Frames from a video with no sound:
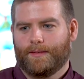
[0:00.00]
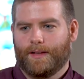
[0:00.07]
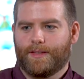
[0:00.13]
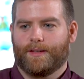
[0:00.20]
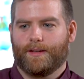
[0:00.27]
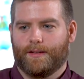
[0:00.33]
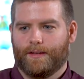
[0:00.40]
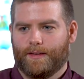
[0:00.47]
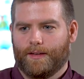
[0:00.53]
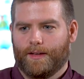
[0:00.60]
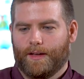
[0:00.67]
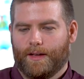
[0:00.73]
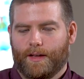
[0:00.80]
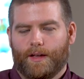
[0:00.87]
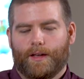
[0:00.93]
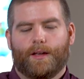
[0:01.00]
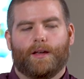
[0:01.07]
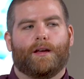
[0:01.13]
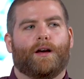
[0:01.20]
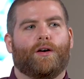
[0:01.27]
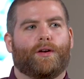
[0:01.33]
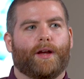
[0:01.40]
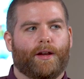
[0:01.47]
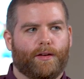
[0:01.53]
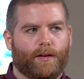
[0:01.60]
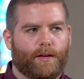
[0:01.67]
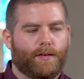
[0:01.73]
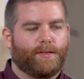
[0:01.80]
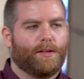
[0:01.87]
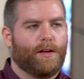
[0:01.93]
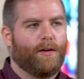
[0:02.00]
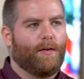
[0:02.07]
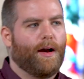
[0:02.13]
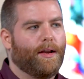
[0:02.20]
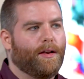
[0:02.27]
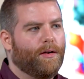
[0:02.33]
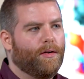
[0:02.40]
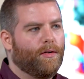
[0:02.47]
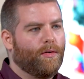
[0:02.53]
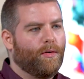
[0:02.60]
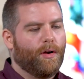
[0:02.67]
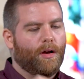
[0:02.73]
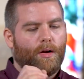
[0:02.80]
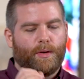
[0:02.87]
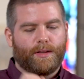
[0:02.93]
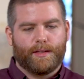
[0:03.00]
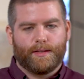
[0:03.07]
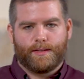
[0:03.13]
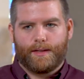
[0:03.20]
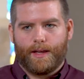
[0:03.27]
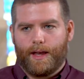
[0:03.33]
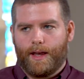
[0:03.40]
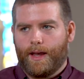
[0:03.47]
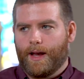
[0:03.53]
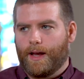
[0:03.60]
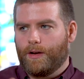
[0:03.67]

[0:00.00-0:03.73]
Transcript: That's good. It doesn't matter. Okay, good. So I know what to say.